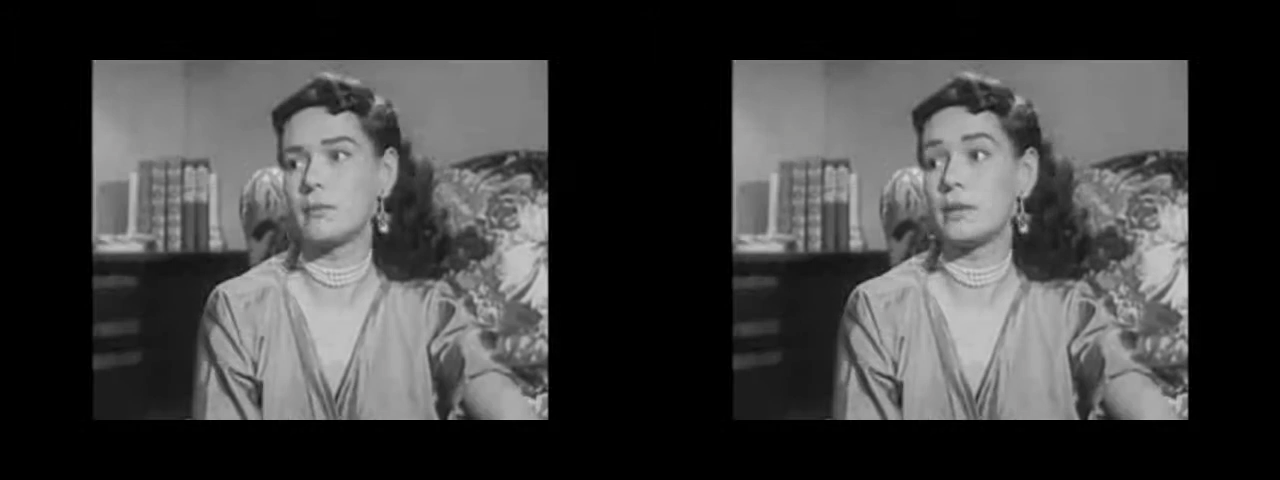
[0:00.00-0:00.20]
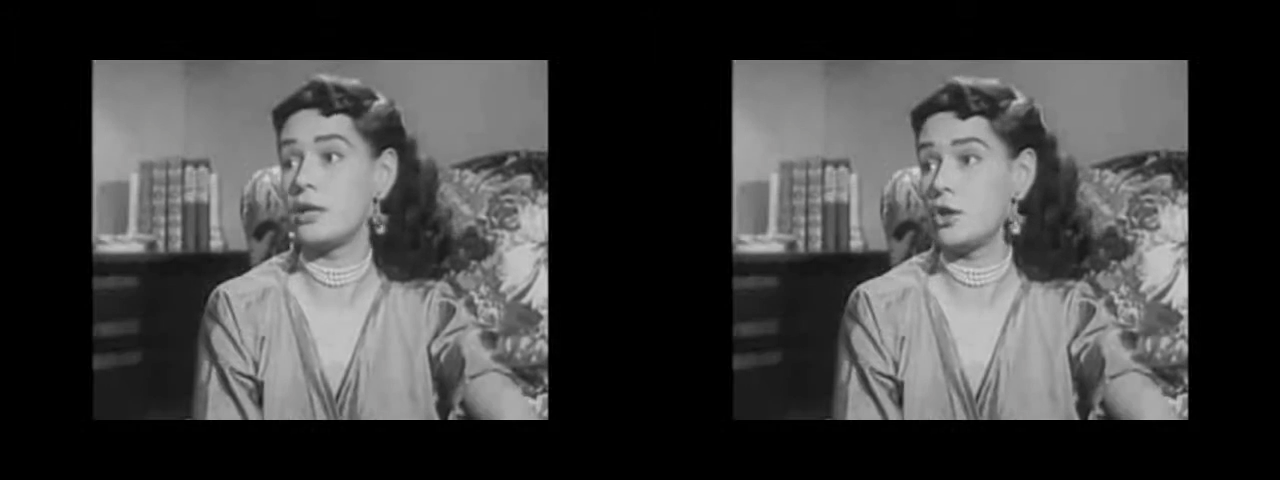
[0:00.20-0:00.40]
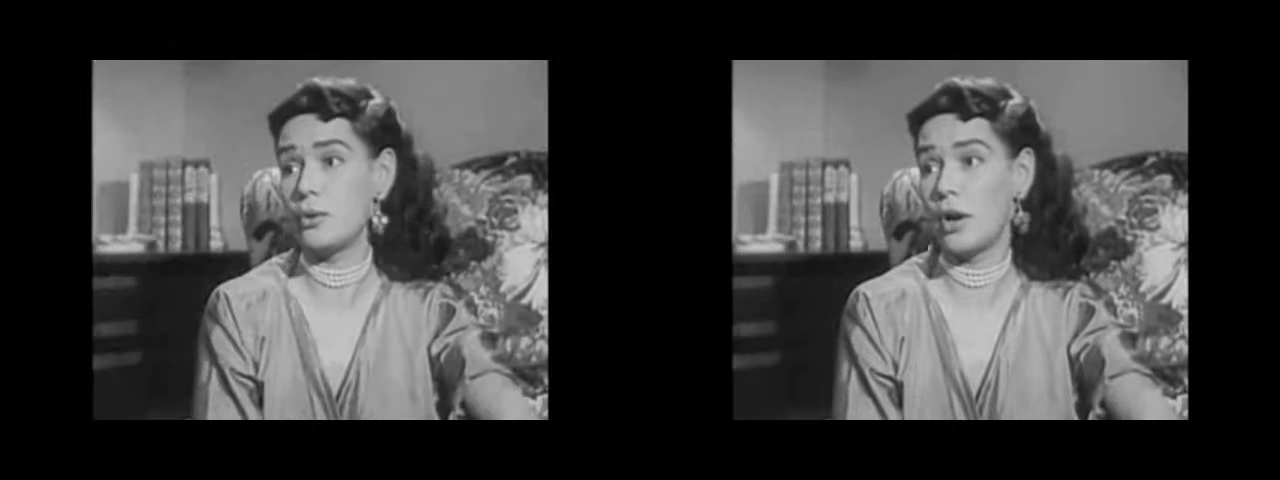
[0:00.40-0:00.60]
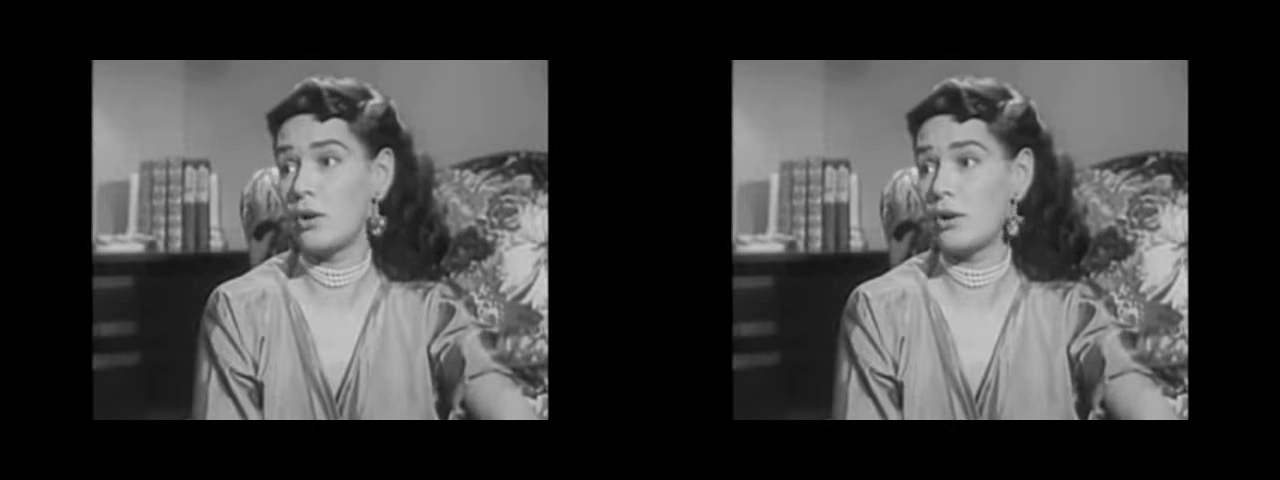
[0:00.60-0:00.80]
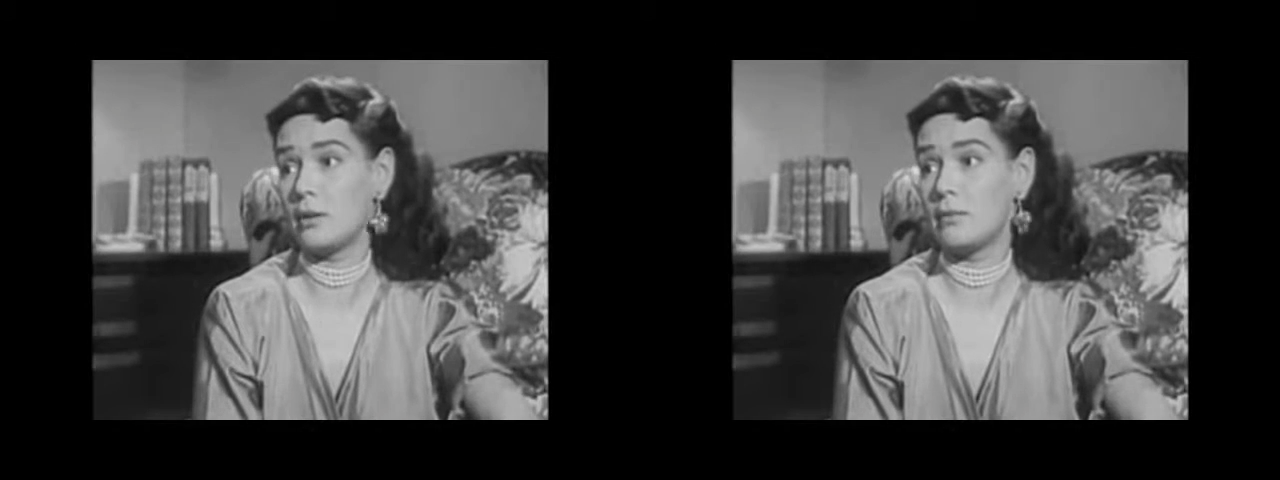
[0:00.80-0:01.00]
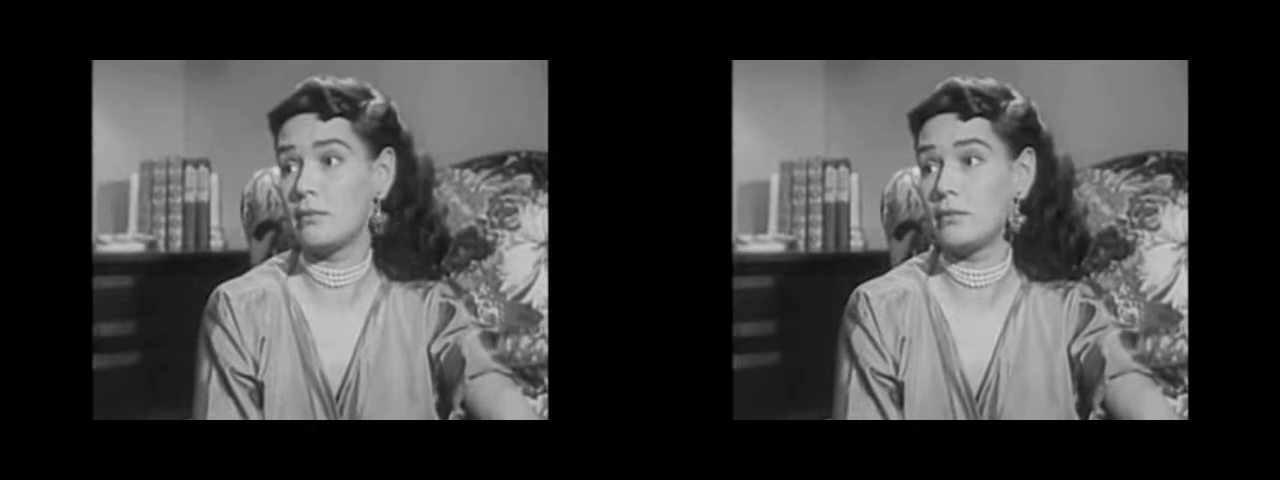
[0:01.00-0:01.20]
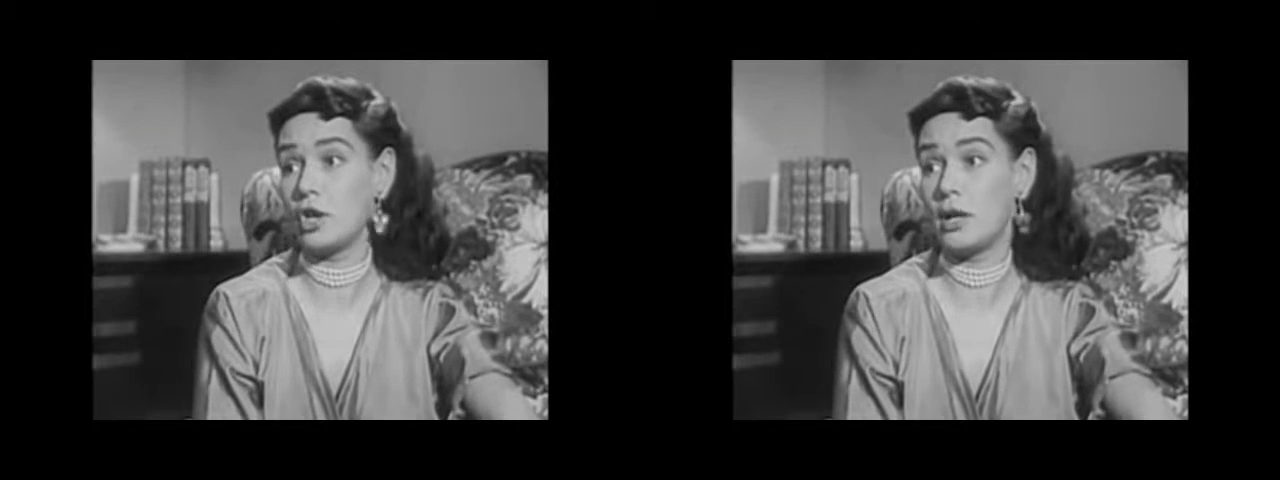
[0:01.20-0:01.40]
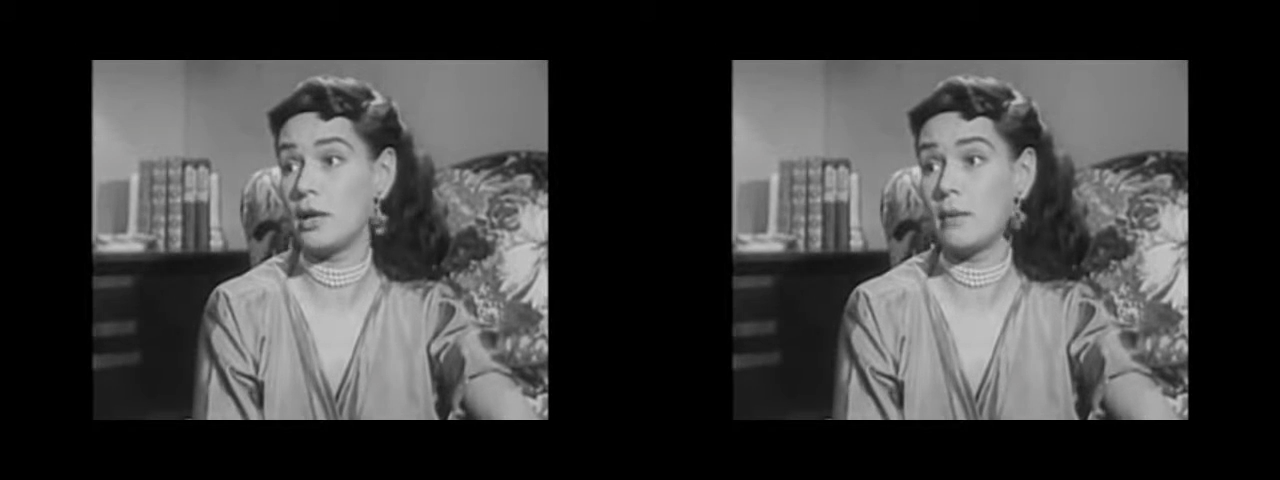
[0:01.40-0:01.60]
Didn't do no good.
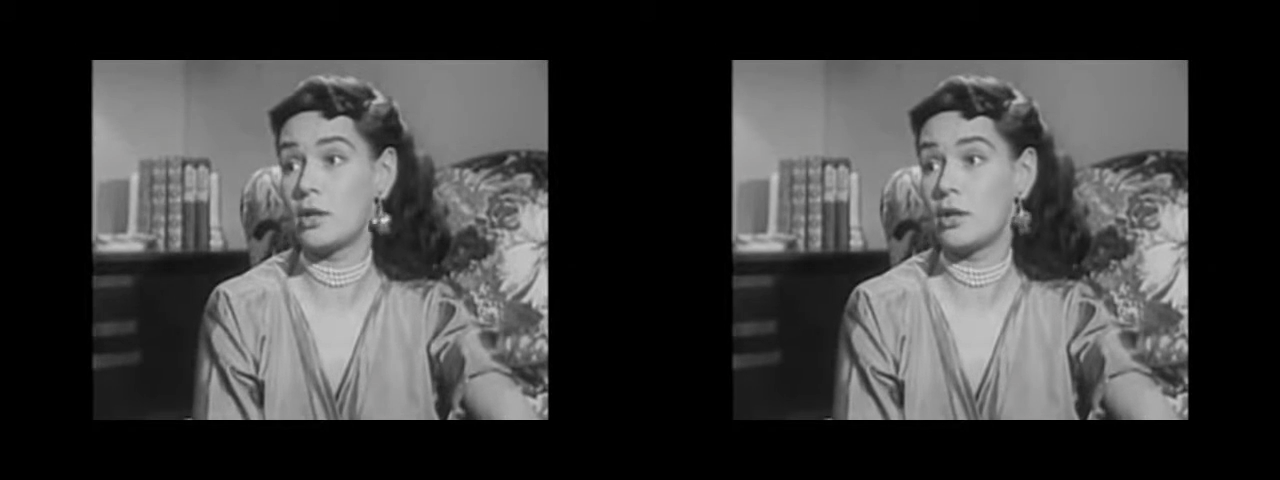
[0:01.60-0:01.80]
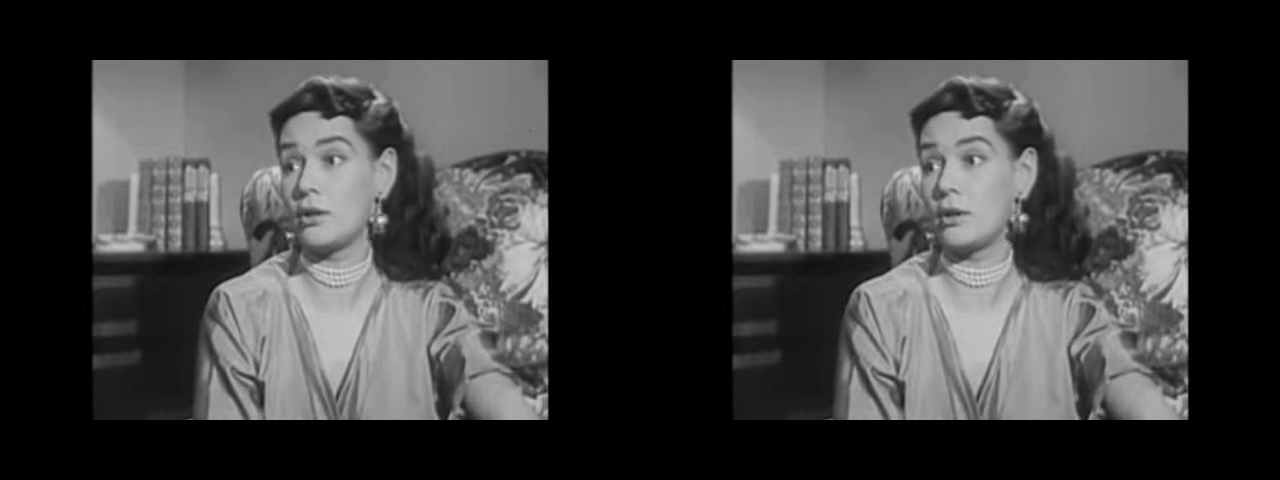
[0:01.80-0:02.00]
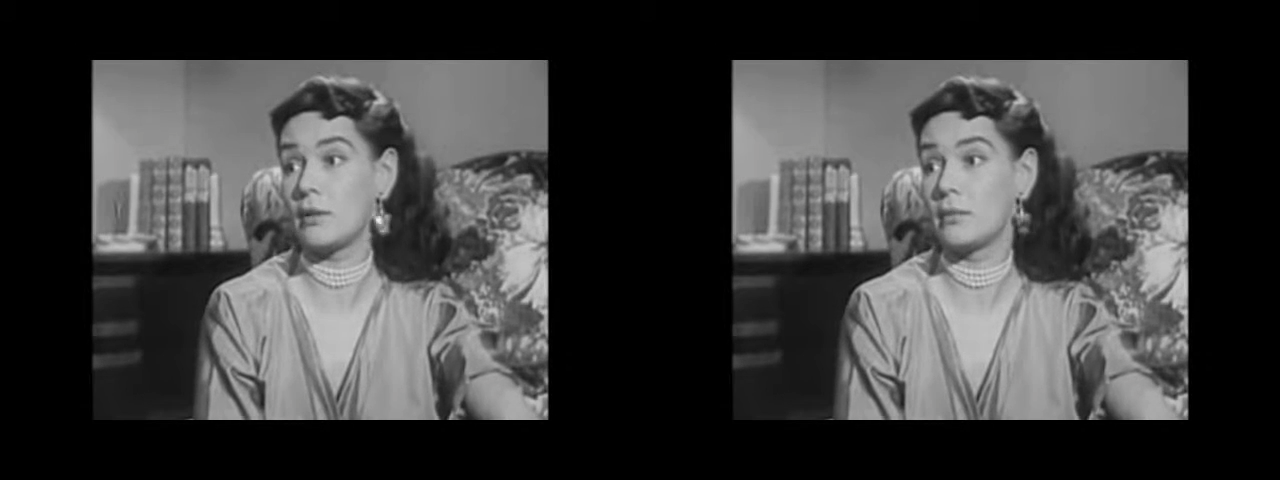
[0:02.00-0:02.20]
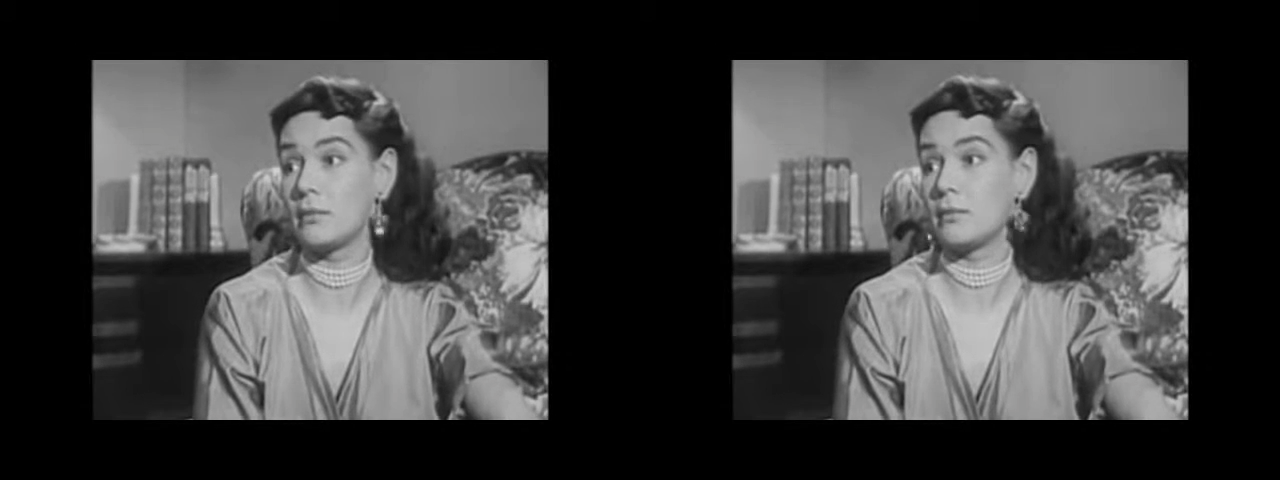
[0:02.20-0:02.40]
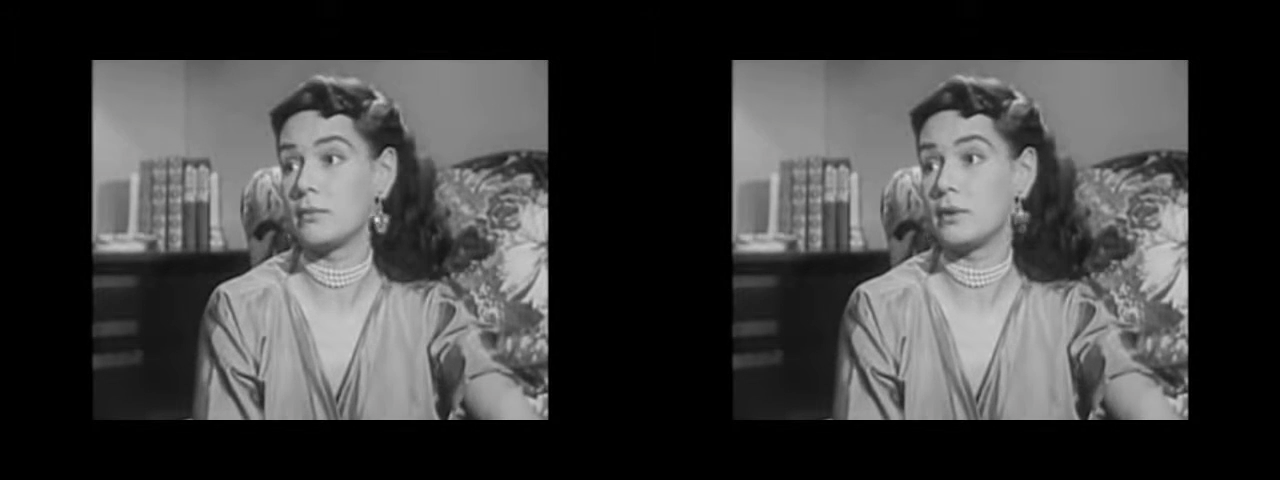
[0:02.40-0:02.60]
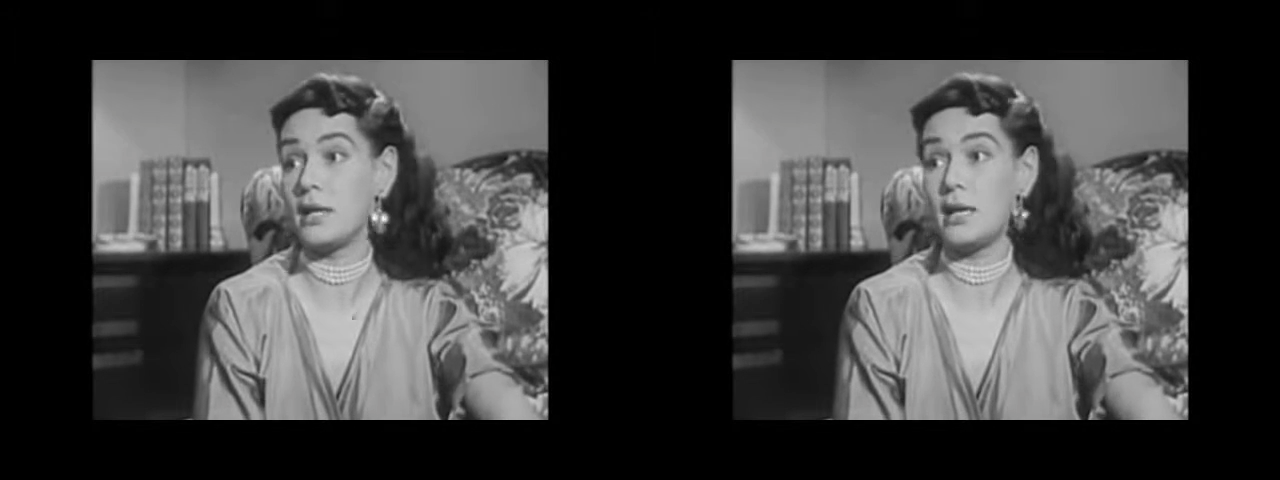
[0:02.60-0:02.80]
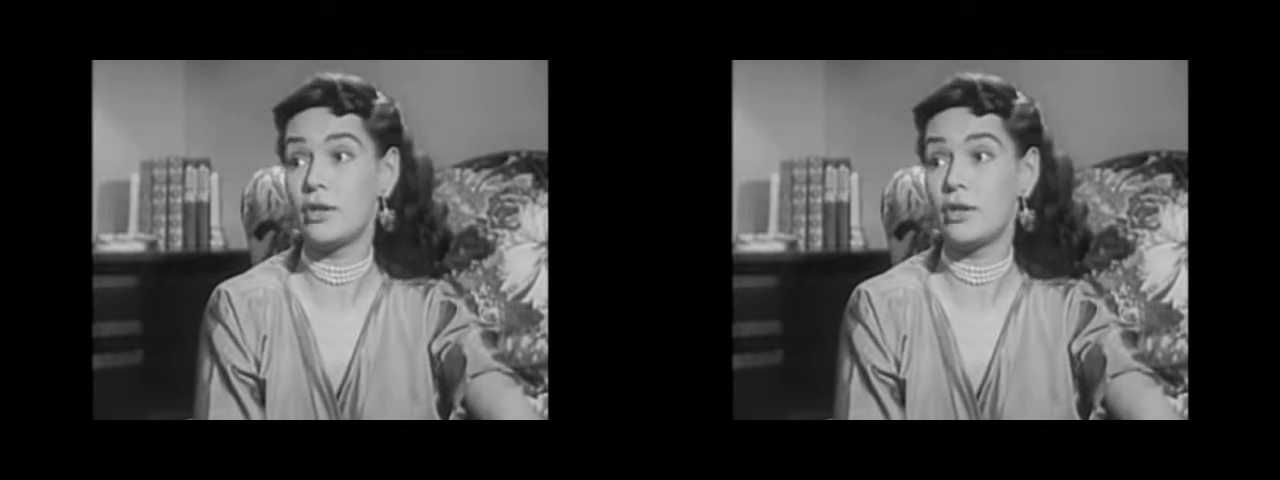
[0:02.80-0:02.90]
She didn't come to the door. Didn't